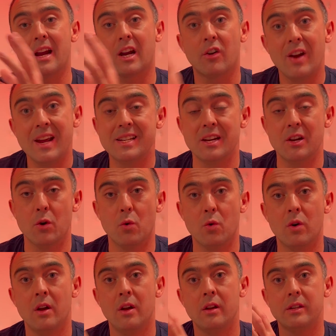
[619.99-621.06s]
credit
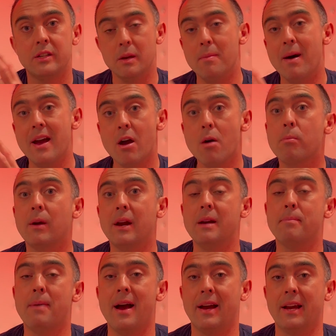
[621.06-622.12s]
note to my
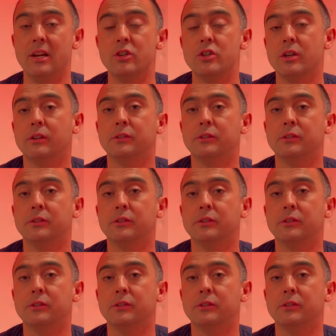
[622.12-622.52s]
upgrade package.